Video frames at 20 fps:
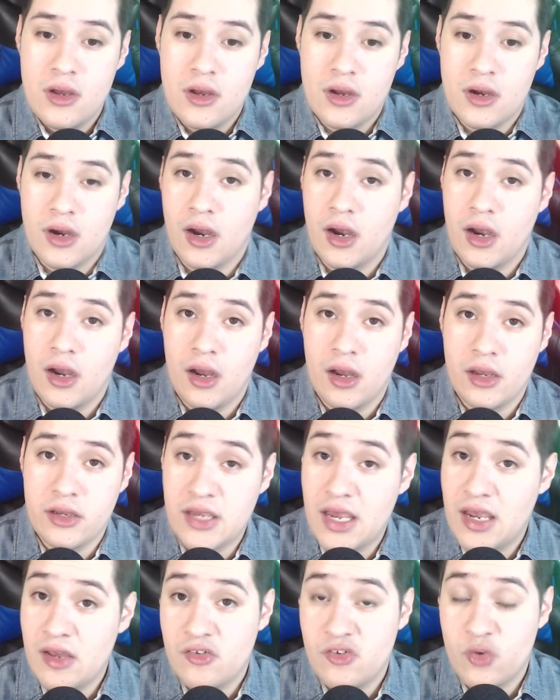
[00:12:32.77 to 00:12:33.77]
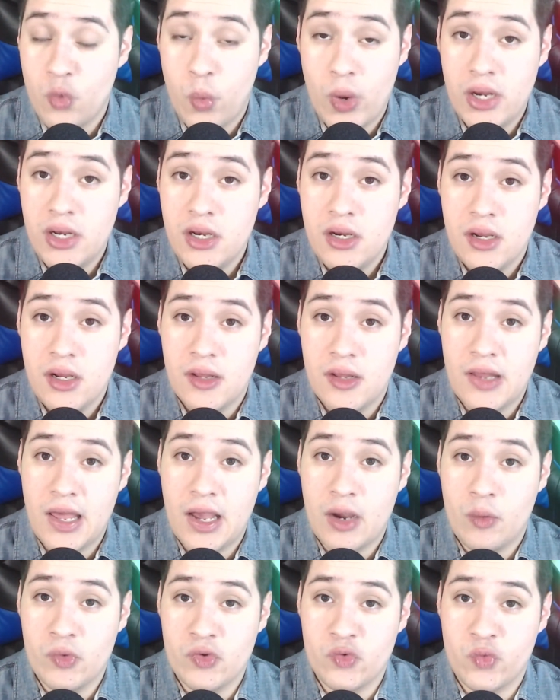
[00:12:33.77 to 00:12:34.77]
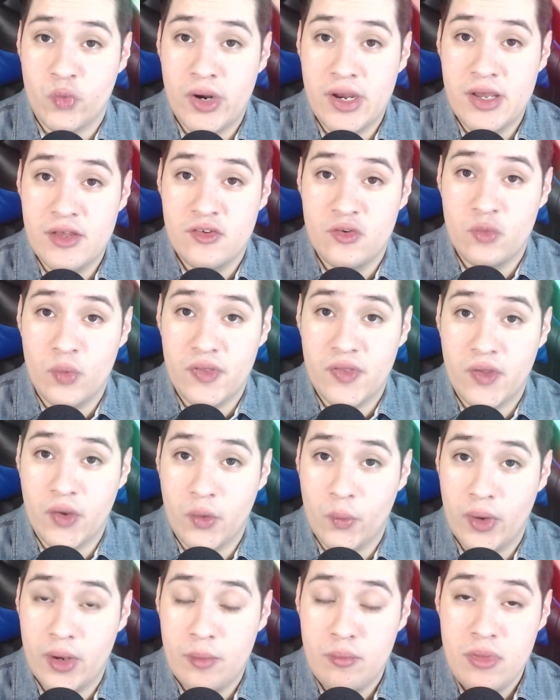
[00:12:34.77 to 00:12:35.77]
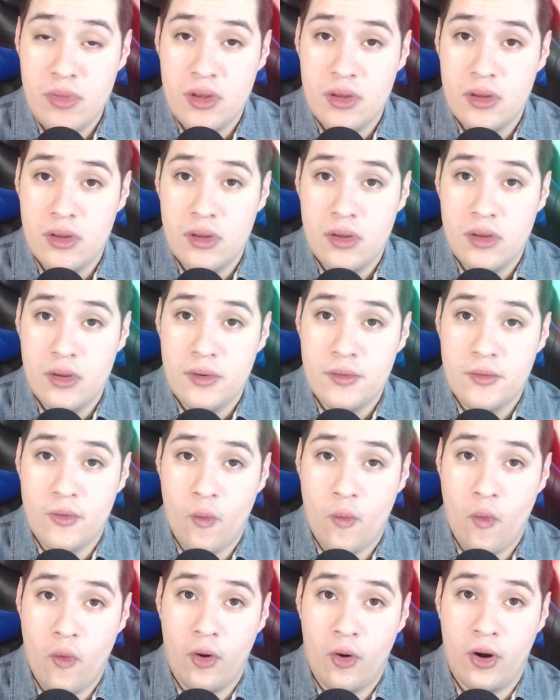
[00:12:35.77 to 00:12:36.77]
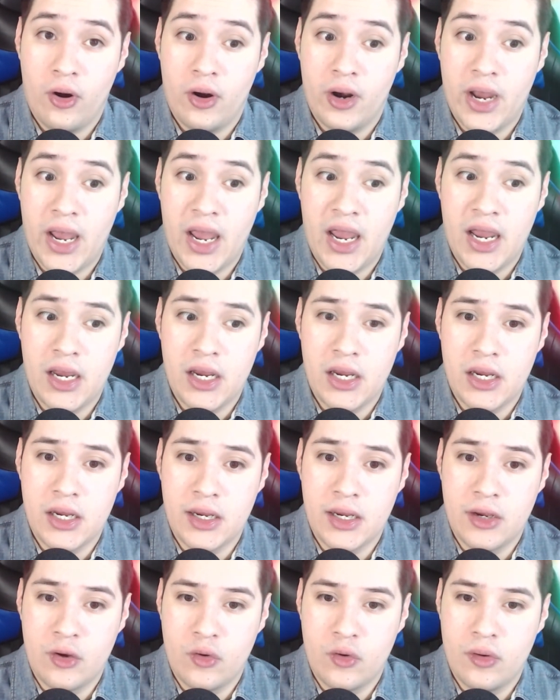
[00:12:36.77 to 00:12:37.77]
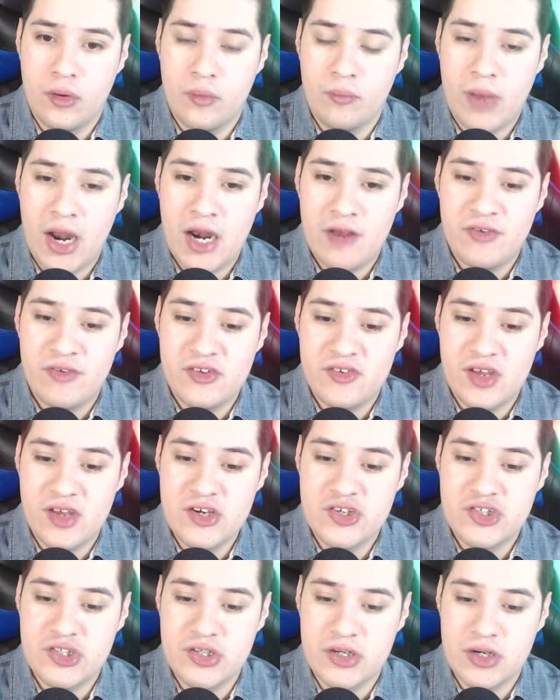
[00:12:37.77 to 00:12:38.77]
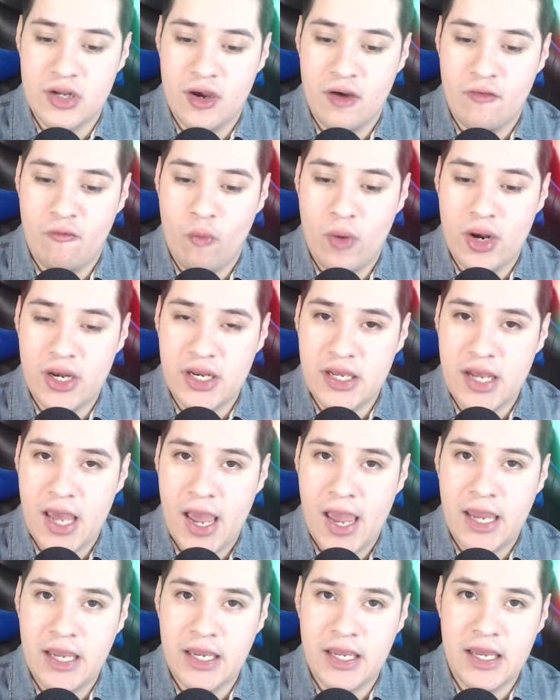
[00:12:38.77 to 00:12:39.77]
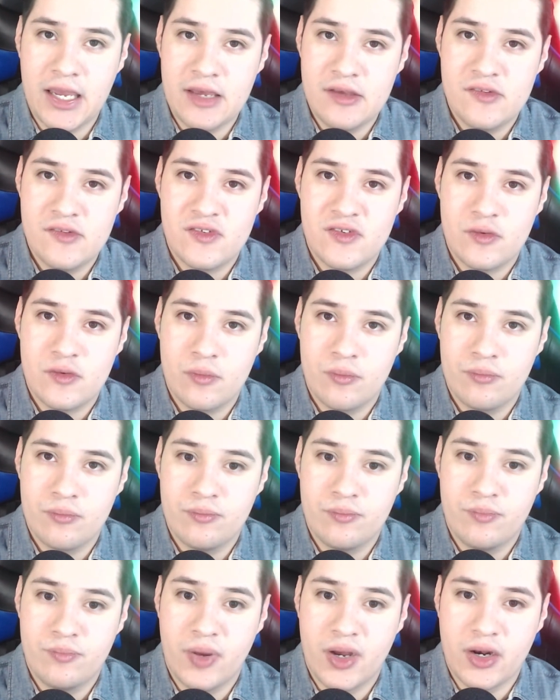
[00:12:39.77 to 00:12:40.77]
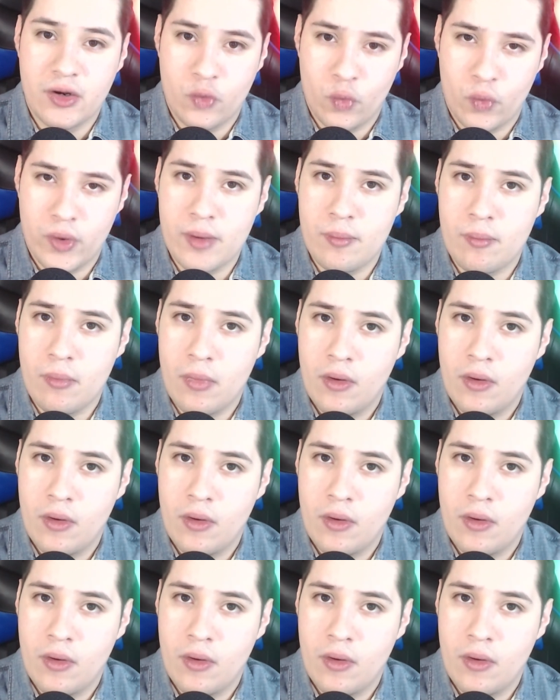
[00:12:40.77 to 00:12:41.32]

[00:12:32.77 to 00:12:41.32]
Yang's twin that was raised with the Grimm, or a manifestation of what Yang is, but Grimm.